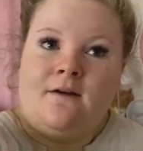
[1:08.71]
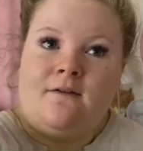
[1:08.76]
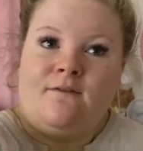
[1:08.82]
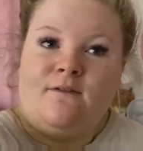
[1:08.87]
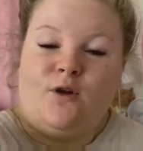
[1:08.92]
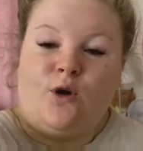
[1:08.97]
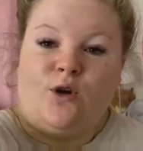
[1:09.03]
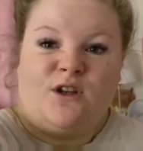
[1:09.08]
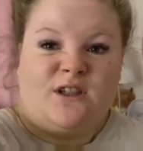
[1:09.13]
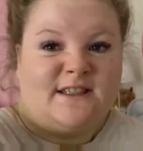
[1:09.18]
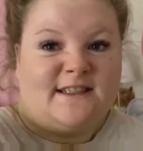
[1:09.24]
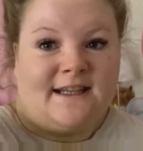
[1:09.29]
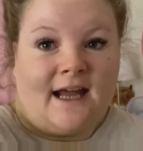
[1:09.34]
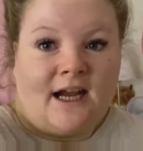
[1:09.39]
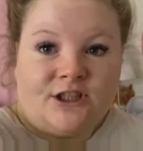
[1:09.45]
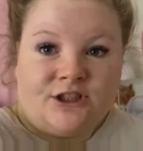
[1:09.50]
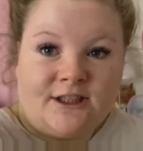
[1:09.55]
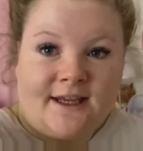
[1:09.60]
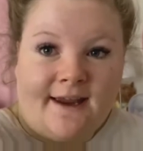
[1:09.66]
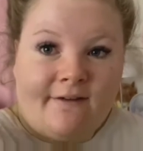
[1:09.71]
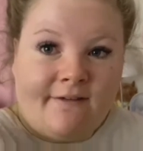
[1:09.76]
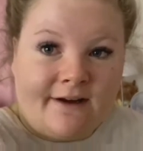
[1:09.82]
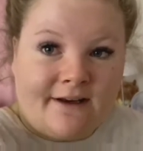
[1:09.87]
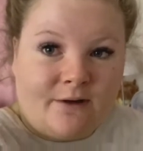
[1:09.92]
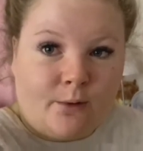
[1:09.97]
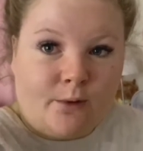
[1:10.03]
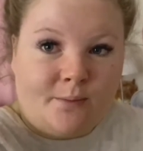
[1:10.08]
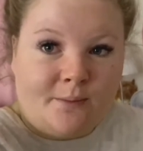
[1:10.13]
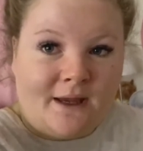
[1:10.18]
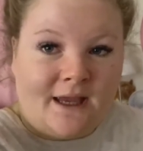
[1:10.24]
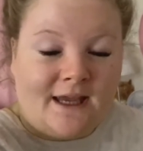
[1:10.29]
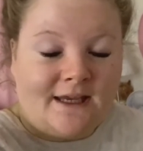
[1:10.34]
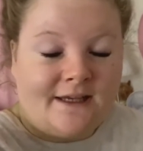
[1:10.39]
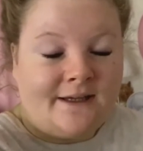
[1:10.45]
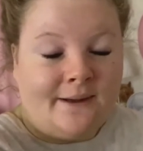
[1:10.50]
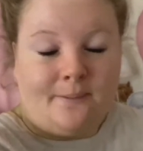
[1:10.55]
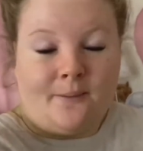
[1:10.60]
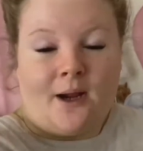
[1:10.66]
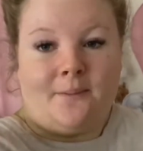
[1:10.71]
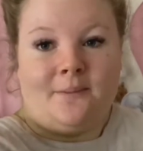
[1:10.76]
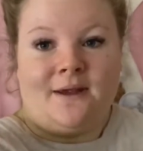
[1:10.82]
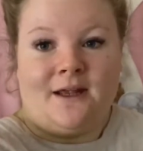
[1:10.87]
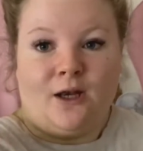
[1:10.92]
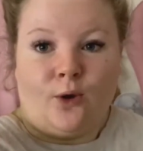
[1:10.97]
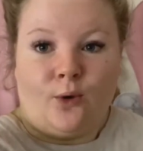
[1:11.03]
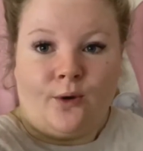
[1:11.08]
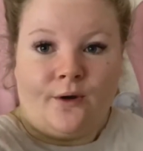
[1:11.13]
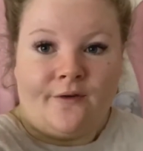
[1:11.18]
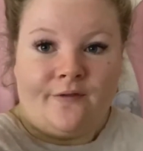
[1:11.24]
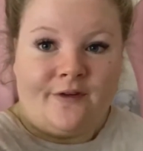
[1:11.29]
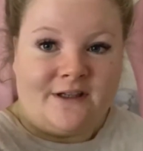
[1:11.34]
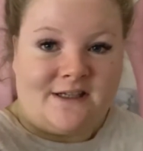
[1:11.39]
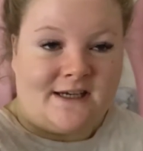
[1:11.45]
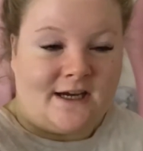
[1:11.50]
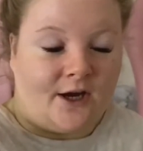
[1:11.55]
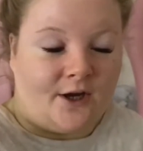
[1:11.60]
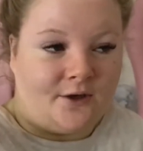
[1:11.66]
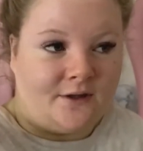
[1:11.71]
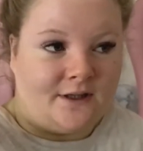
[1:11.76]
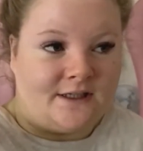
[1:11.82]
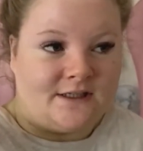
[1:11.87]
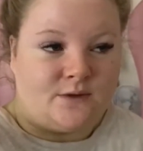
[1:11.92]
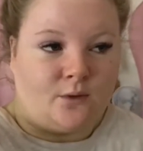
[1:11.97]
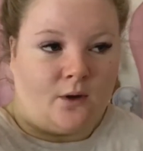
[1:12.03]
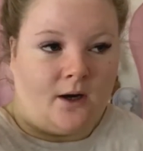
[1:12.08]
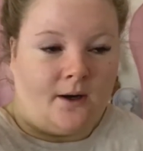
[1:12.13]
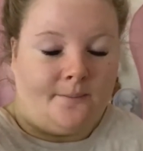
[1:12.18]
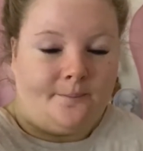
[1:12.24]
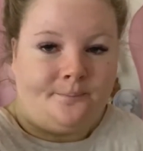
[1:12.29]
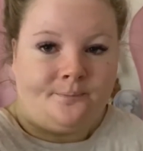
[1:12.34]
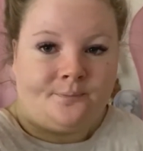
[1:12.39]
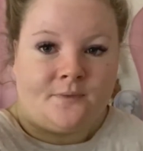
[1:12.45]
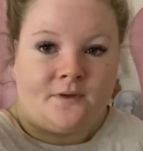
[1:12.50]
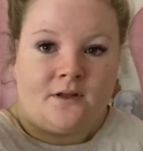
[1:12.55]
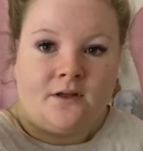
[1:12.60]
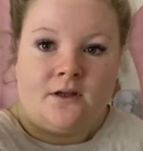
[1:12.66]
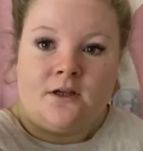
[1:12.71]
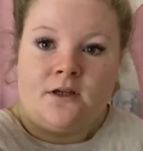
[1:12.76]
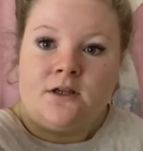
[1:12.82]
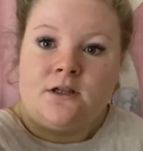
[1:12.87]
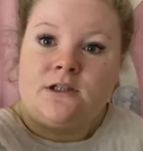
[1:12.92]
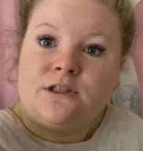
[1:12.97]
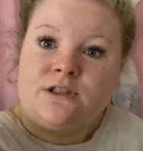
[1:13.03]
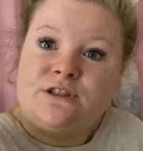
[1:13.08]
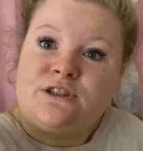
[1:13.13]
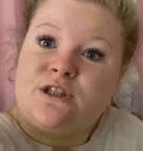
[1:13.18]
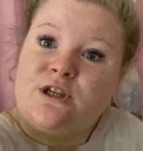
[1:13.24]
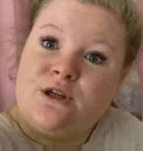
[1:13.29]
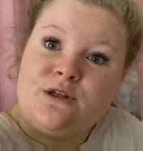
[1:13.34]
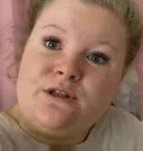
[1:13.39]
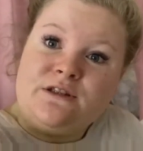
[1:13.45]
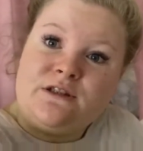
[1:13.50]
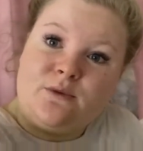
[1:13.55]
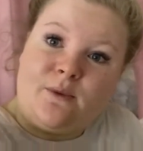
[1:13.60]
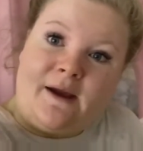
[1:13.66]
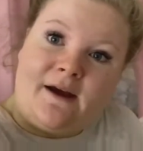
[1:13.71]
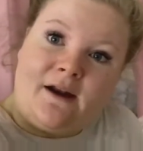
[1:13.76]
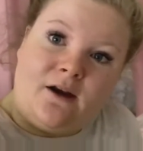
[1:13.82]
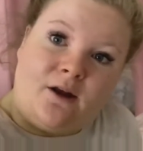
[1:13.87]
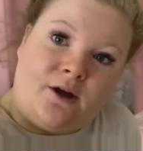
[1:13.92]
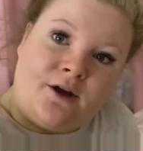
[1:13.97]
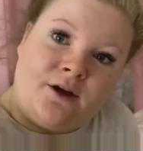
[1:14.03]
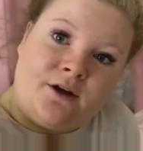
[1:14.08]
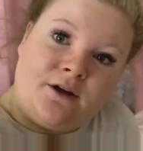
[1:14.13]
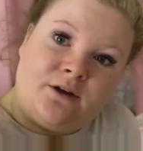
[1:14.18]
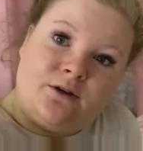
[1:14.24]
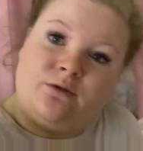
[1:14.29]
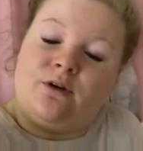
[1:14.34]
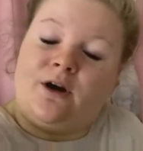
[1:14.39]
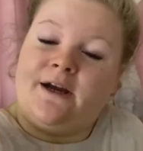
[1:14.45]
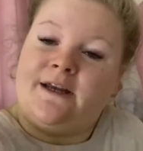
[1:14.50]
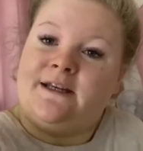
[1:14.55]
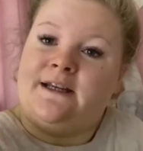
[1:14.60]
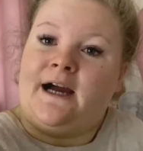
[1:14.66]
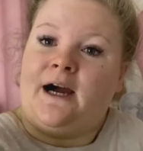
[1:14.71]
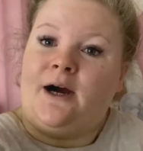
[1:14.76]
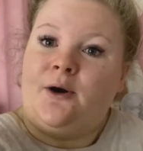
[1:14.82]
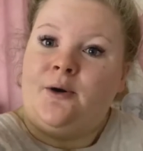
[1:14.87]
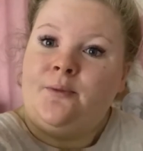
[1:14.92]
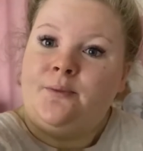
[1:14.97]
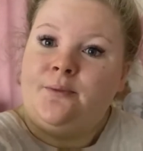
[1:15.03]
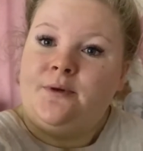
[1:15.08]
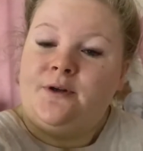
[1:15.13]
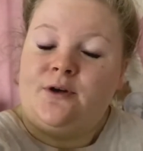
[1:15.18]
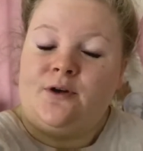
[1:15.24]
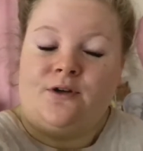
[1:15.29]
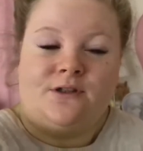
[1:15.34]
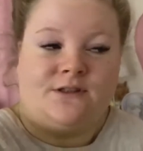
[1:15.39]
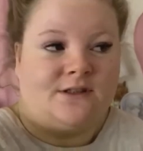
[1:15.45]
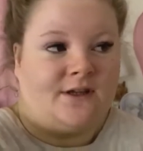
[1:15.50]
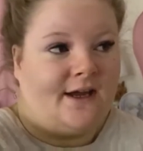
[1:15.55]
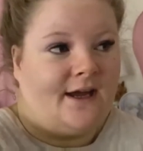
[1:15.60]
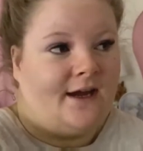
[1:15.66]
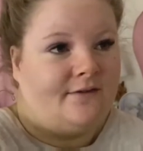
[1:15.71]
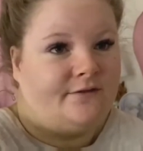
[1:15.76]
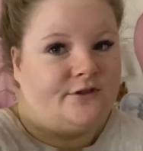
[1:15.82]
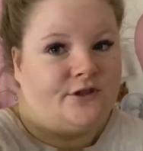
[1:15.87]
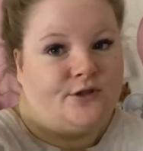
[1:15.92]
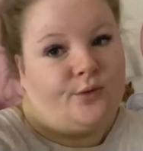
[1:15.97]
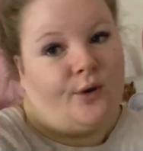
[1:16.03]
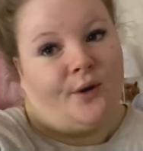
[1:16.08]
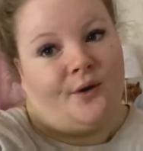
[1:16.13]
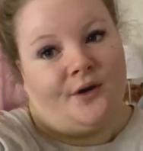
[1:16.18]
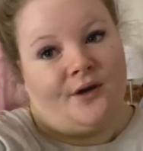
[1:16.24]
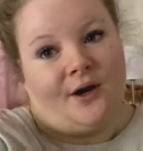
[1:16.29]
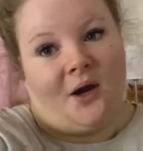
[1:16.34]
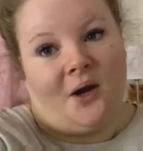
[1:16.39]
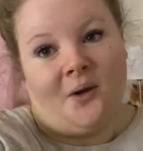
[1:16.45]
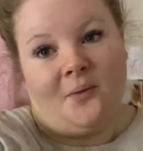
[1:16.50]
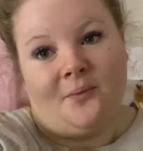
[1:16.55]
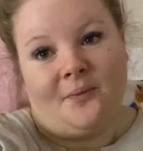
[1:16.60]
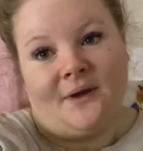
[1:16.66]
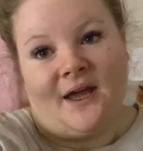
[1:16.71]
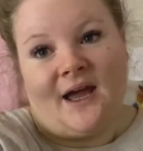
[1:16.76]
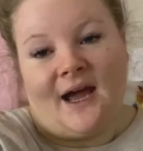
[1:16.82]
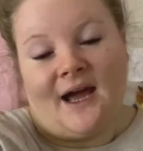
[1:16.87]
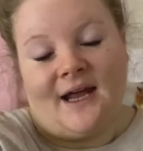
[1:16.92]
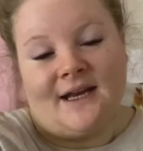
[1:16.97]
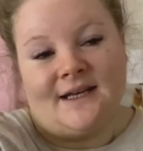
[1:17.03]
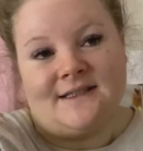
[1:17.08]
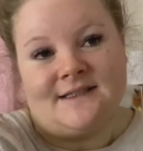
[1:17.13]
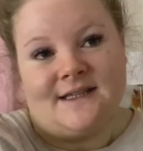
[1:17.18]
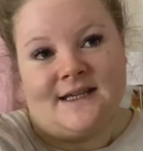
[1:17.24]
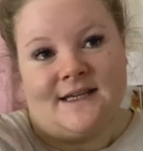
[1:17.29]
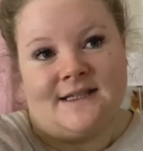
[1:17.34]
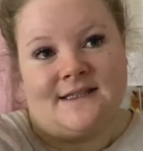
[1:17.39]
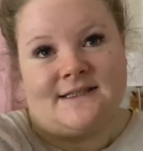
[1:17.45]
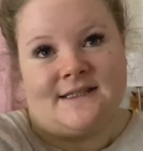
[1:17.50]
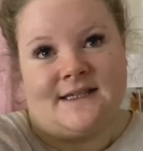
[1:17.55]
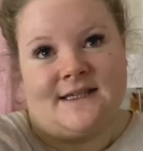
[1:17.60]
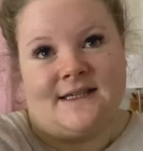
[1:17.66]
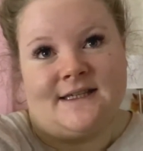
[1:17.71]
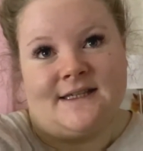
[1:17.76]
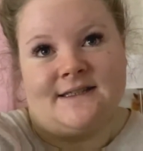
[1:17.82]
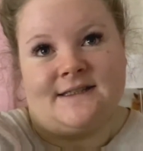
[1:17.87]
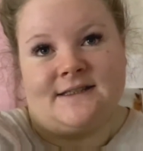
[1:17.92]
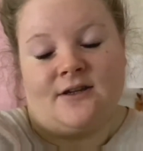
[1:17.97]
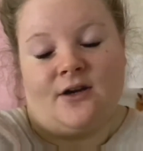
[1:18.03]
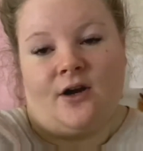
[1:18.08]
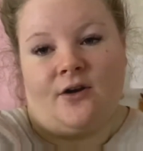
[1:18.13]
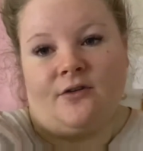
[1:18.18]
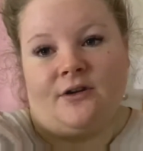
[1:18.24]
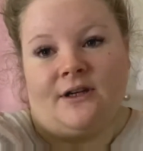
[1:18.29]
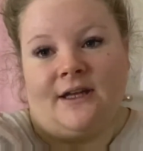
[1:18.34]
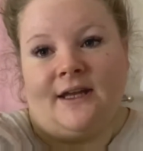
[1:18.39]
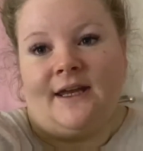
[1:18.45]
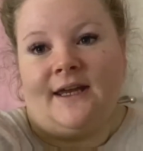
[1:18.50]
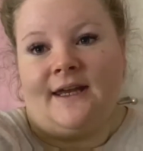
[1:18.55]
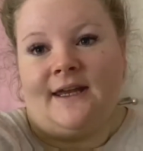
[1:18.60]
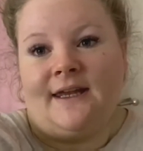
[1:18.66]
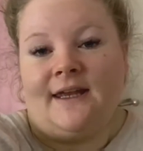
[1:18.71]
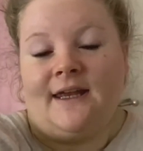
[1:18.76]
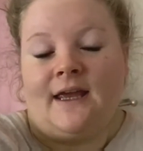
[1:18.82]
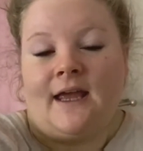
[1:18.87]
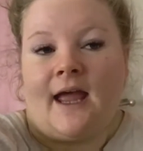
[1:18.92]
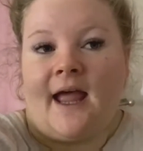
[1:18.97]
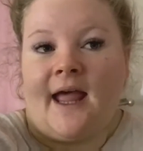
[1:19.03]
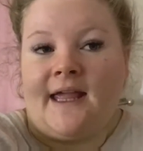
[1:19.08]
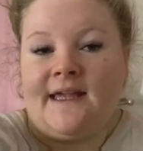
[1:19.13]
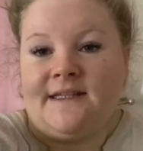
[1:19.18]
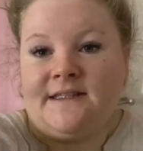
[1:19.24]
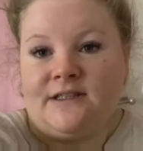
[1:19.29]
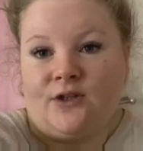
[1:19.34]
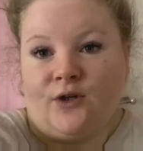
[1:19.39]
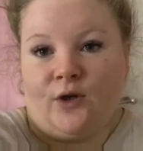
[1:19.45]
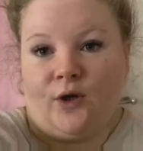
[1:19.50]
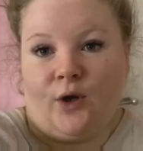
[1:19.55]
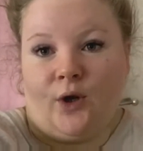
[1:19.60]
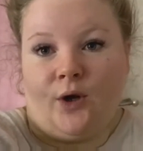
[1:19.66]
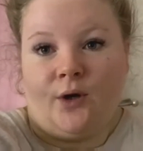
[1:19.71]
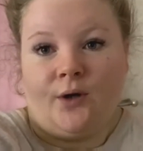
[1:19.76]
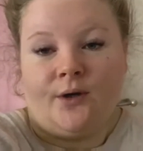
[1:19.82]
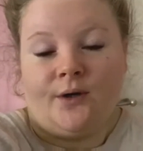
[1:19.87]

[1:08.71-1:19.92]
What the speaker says: Vlog slash get ready with me. Might be a longer video, this one. Excuse the way I look right now because I have just woken up and it is currently 8 o'clock